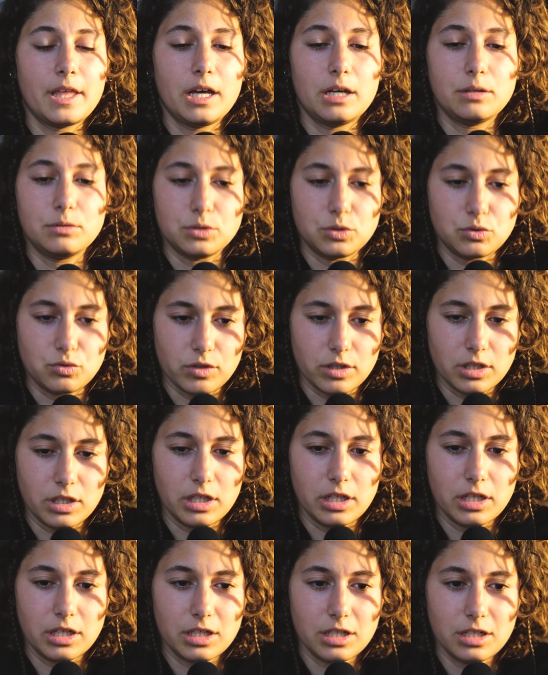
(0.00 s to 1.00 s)
I was
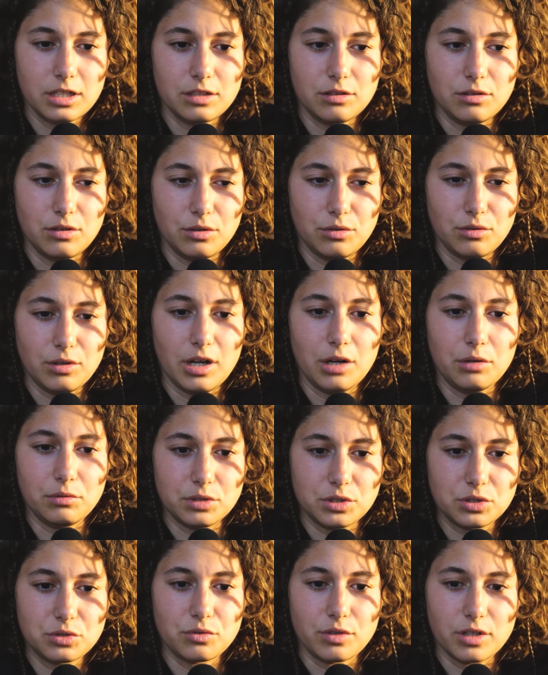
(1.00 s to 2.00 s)
struggling. I
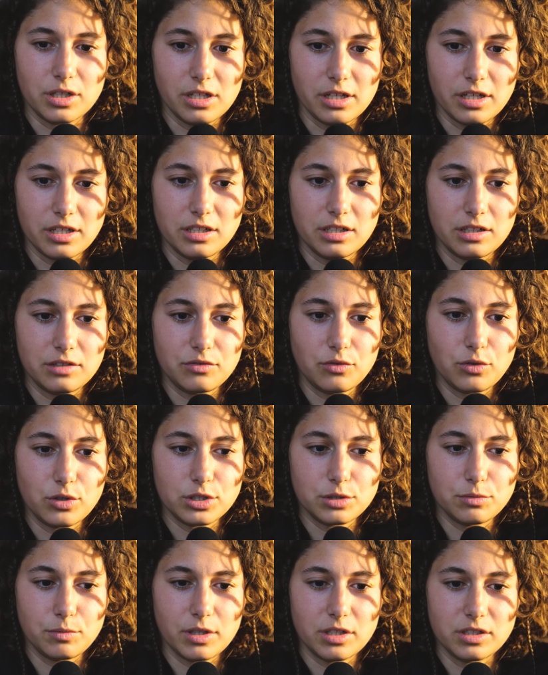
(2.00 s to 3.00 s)
was struggling at
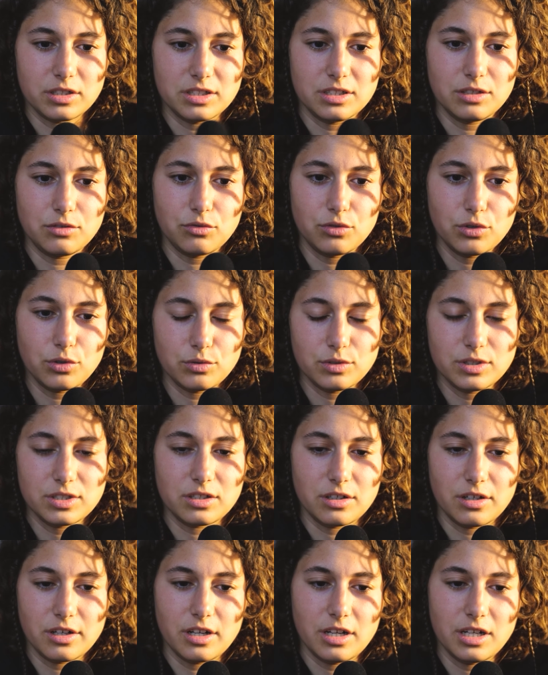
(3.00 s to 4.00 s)
first because the road
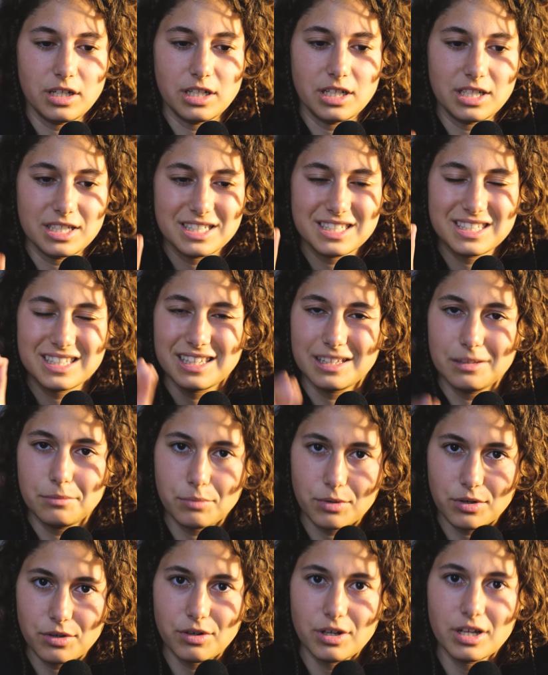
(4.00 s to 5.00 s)
started getting
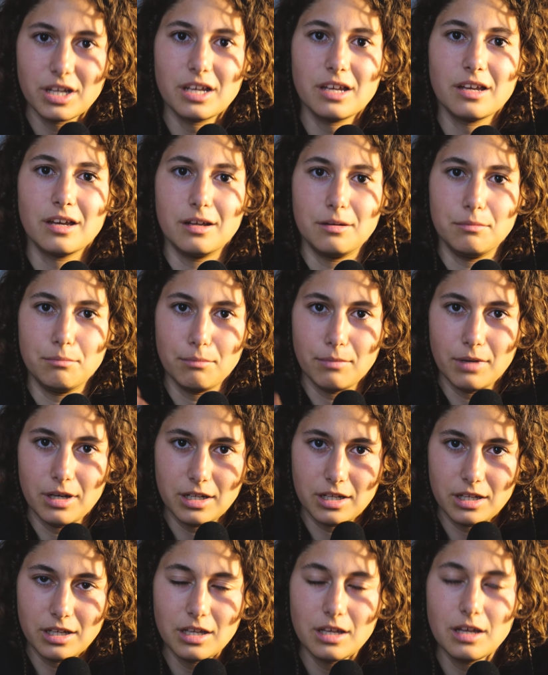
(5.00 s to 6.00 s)
slippery and
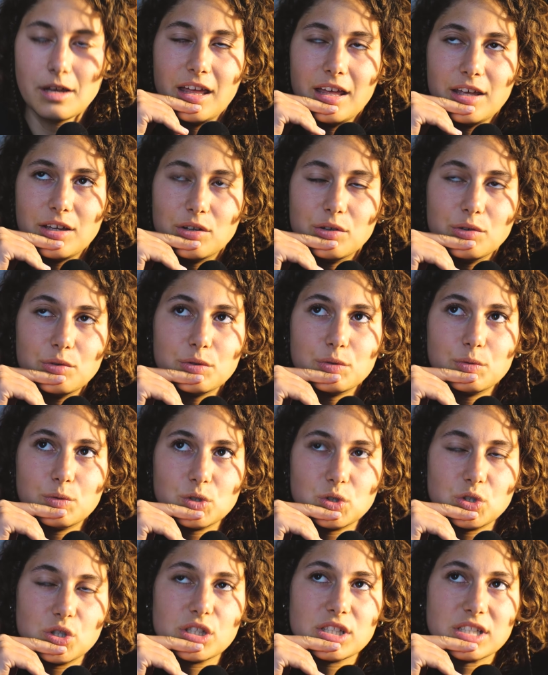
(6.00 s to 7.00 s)
muddy. It
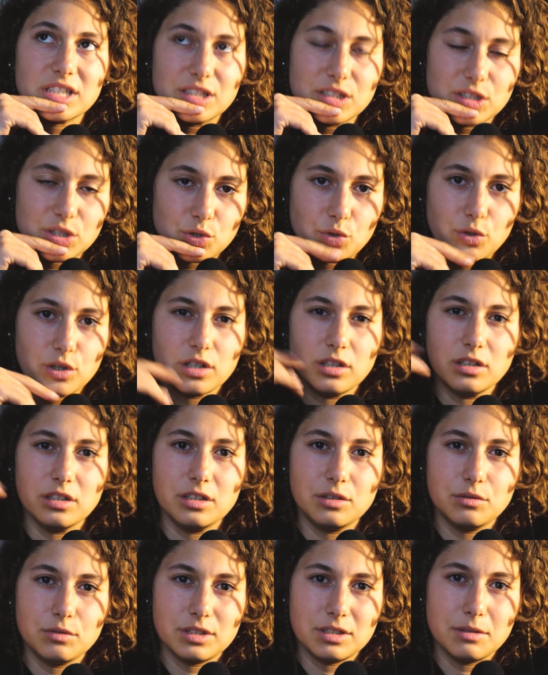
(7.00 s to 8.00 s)
was just a struggle.
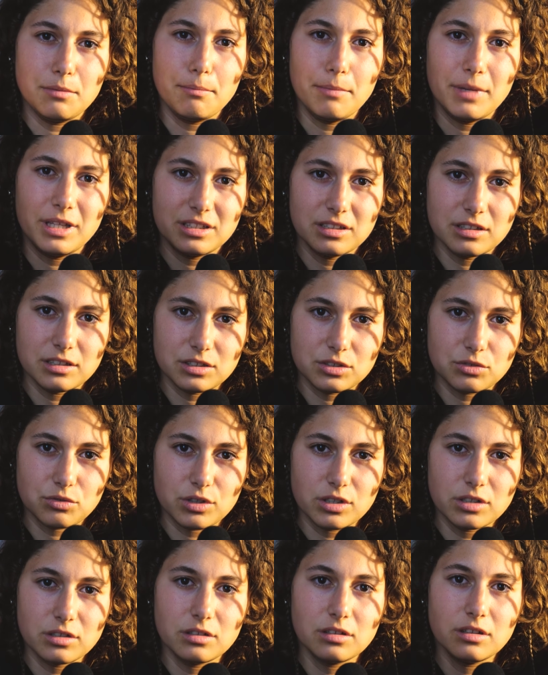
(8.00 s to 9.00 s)
It was a mental
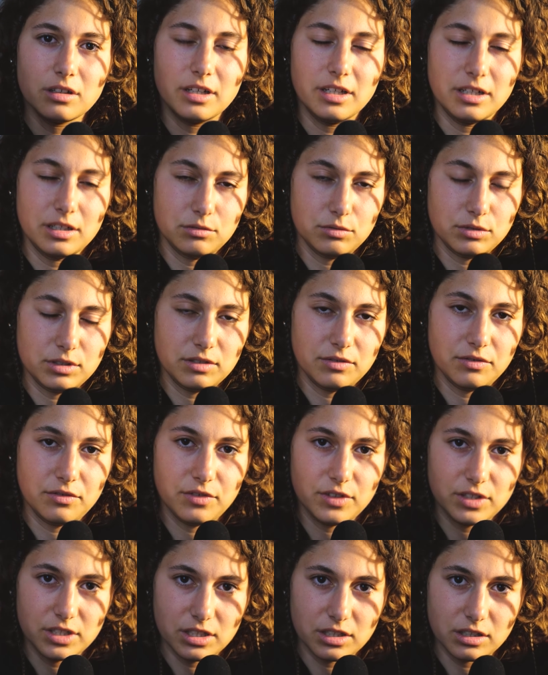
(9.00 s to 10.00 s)
struggle and it was a
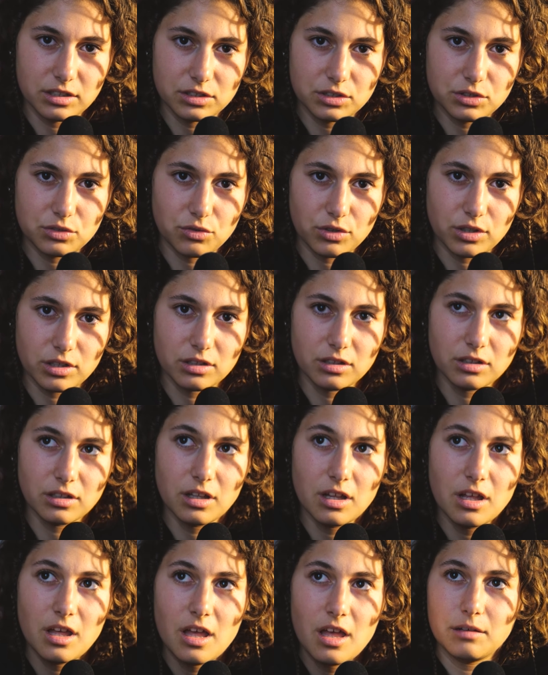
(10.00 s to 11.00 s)
physical
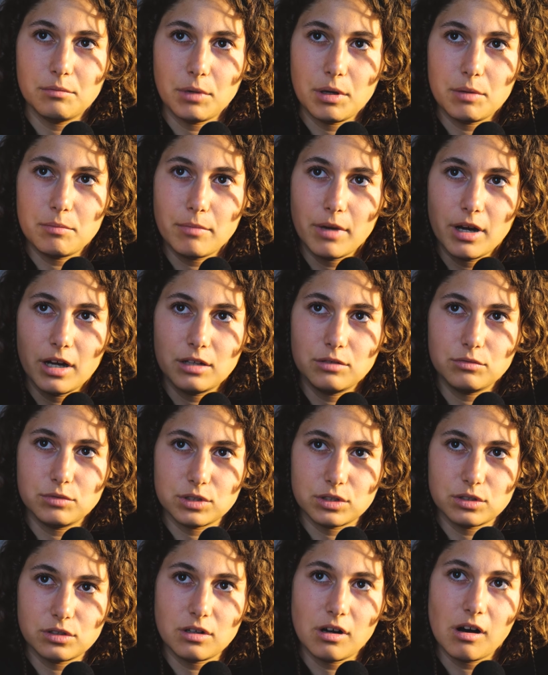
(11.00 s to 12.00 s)
struggle. My mind
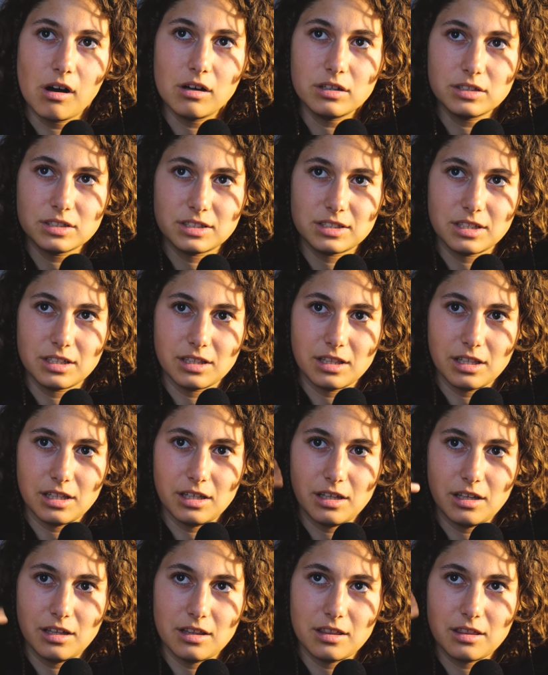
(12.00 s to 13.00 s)
was
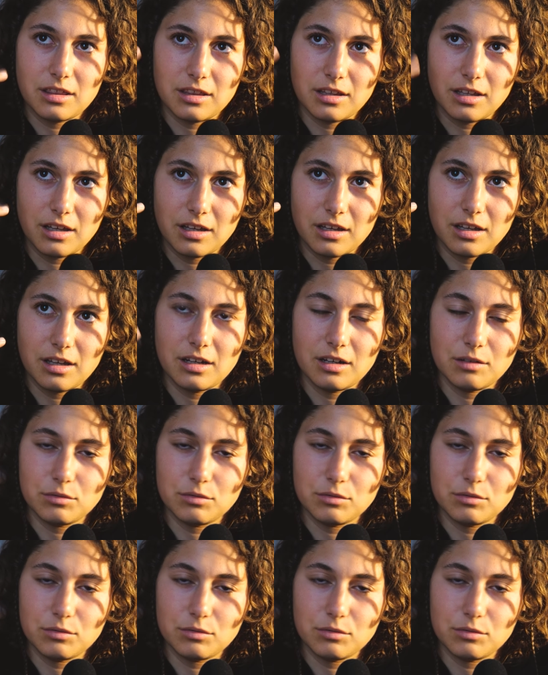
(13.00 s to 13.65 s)
constantly thinking.